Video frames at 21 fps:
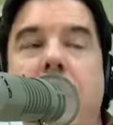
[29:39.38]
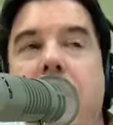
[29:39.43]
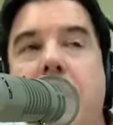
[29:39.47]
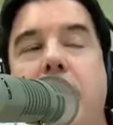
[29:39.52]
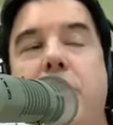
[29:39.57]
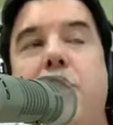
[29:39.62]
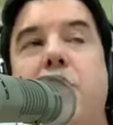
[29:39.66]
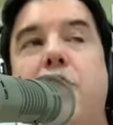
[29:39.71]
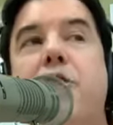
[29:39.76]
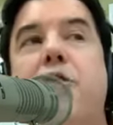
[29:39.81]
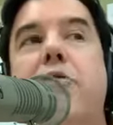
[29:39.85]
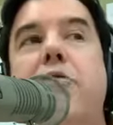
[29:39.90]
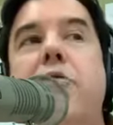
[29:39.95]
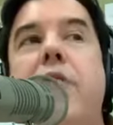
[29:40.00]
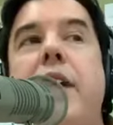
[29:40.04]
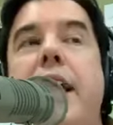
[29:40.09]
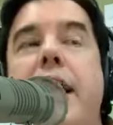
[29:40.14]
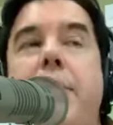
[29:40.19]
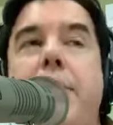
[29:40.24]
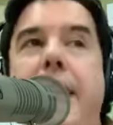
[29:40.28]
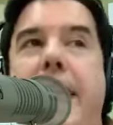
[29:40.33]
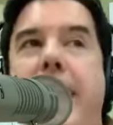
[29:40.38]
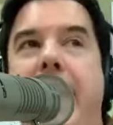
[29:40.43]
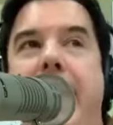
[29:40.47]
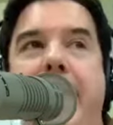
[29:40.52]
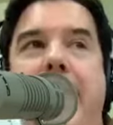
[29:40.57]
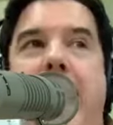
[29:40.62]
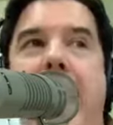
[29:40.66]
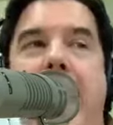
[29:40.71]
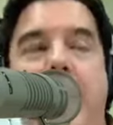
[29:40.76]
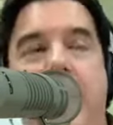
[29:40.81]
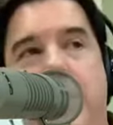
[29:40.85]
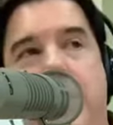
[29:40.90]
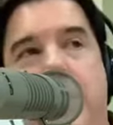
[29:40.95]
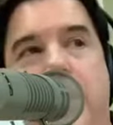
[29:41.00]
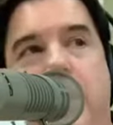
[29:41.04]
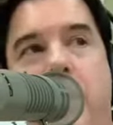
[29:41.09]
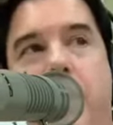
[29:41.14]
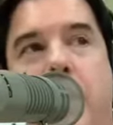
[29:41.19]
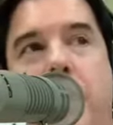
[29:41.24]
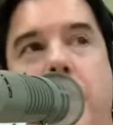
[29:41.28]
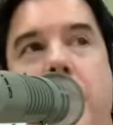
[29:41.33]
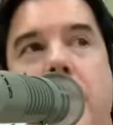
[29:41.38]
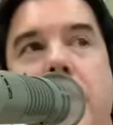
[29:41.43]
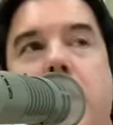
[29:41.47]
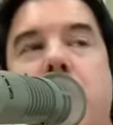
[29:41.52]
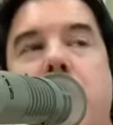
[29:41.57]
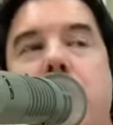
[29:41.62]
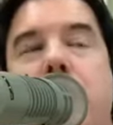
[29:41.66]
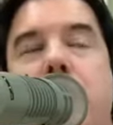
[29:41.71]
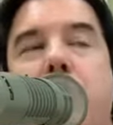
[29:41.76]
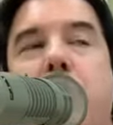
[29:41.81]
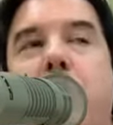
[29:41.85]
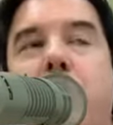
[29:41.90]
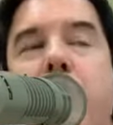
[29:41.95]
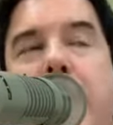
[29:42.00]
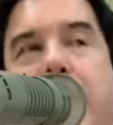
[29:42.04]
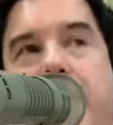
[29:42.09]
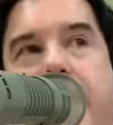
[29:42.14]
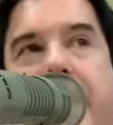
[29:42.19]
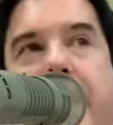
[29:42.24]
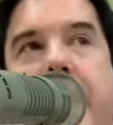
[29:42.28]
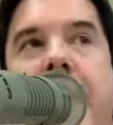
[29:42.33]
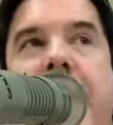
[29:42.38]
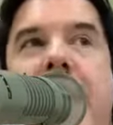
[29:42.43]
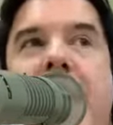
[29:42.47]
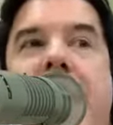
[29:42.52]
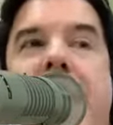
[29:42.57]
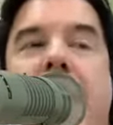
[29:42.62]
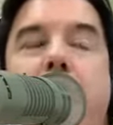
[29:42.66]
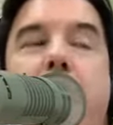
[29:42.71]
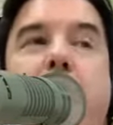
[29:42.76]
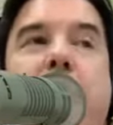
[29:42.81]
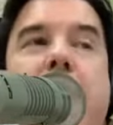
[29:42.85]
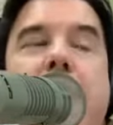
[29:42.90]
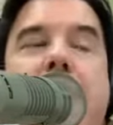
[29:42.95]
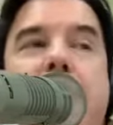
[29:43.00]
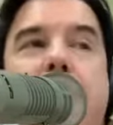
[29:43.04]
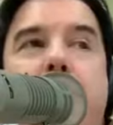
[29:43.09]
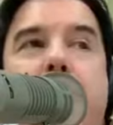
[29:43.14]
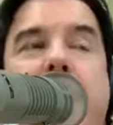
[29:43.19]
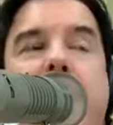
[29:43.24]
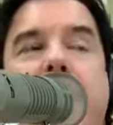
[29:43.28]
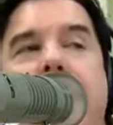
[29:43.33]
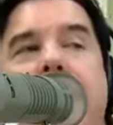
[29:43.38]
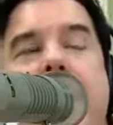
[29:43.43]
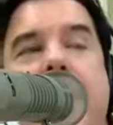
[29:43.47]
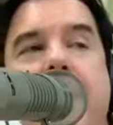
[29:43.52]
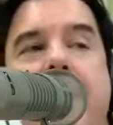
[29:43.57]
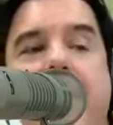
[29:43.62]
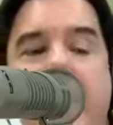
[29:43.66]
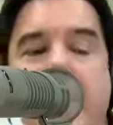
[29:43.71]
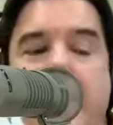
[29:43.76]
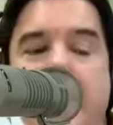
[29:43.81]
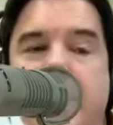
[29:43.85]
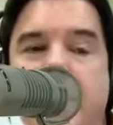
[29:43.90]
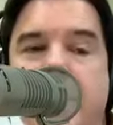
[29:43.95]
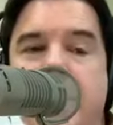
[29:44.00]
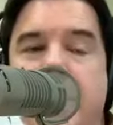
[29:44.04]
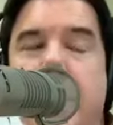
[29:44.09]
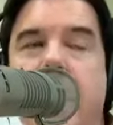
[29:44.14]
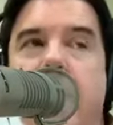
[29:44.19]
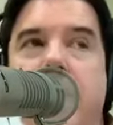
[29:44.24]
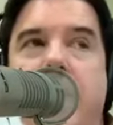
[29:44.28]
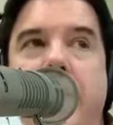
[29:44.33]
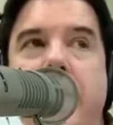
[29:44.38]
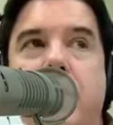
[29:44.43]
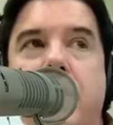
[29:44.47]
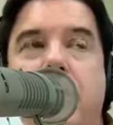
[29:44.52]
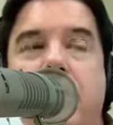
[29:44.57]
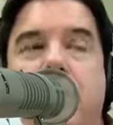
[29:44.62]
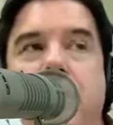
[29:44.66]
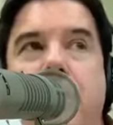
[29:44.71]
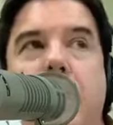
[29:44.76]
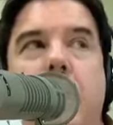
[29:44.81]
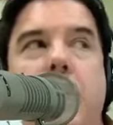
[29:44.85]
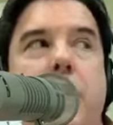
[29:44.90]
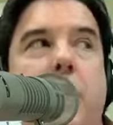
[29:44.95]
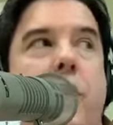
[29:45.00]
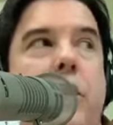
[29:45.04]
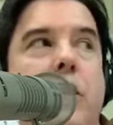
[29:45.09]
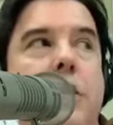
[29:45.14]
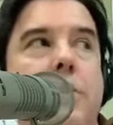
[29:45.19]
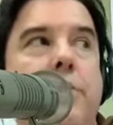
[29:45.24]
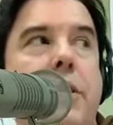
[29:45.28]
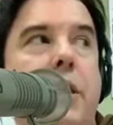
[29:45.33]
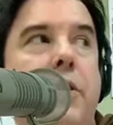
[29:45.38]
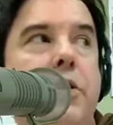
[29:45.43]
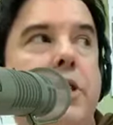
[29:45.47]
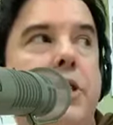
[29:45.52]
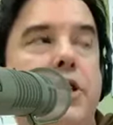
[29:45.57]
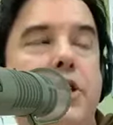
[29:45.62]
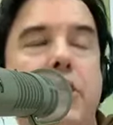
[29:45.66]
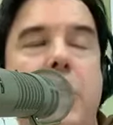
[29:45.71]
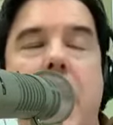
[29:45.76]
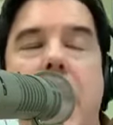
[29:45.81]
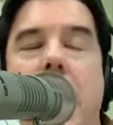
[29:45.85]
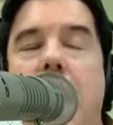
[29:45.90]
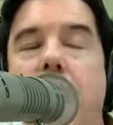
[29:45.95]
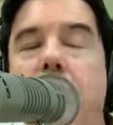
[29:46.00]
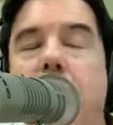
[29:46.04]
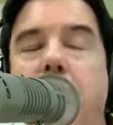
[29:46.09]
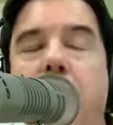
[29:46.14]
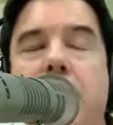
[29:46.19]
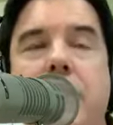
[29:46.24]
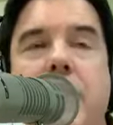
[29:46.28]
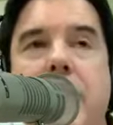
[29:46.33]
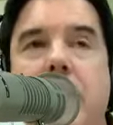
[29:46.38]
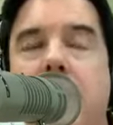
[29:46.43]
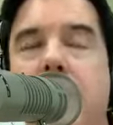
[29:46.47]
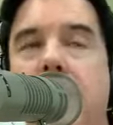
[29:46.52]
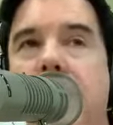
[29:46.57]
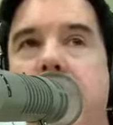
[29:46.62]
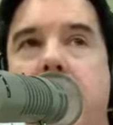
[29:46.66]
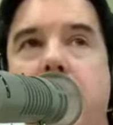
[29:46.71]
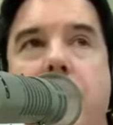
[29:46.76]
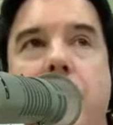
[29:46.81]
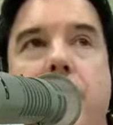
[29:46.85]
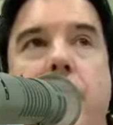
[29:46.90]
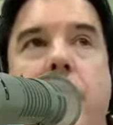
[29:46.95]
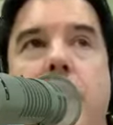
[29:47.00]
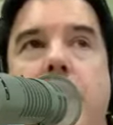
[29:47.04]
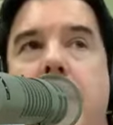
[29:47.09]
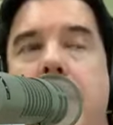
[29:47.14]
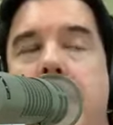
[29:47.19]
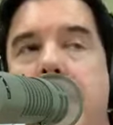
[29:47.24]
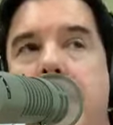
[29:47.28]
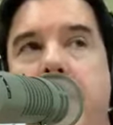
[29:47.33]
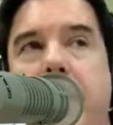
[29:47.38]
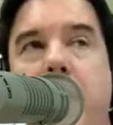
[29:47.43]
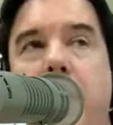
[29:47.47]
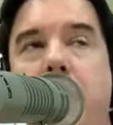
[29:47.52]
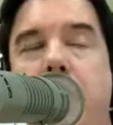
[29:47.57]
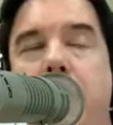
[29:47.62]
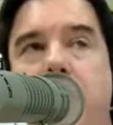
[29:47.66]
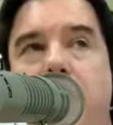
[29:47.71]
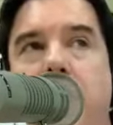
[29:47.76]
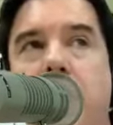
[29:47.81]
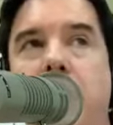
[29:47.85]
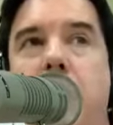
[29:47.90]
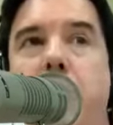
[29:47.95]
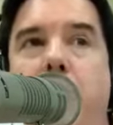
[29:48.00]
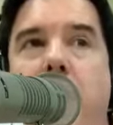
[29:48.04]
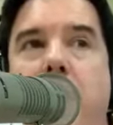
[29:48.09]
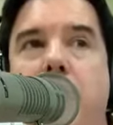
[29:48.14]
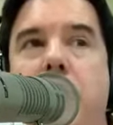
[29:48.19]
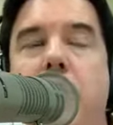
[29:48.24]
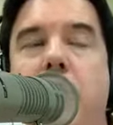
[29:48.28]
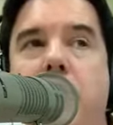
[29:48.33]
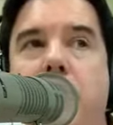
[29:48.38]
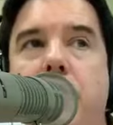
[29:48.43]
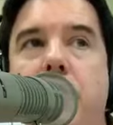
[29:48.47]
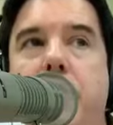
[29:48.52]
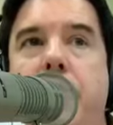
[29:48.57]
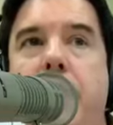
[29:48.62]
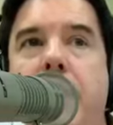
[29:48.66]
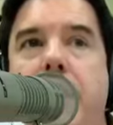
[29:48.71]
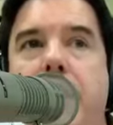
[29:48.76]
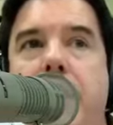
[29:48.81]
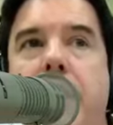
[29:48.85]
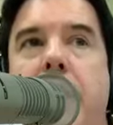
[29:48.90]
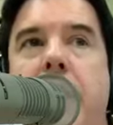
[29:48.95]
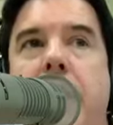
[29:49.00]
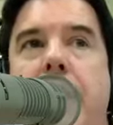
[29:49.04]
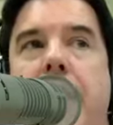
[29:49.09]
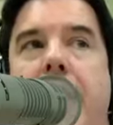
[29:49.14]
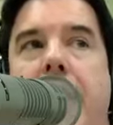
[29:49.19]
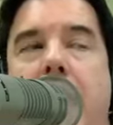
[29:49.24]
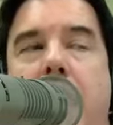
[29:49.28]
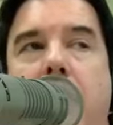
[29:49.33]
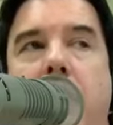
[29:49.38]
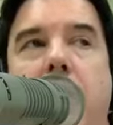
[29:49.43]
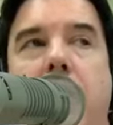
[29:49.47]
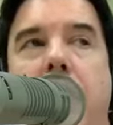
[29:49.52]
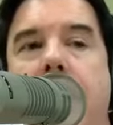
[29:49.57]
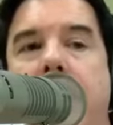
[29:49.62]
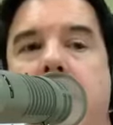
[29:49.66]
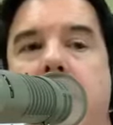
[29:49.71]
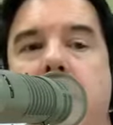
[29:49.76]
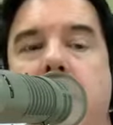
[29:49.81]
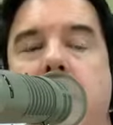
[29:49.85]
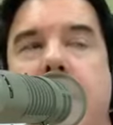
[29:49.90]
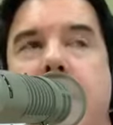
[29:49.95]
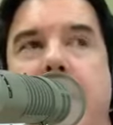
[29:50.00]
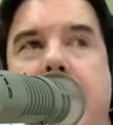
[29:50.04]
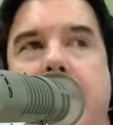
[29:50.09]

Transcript: Yes, screaming at you, screaming. And when I say that, Terry, it's really all about just how much they love you and they just want you to be healthy and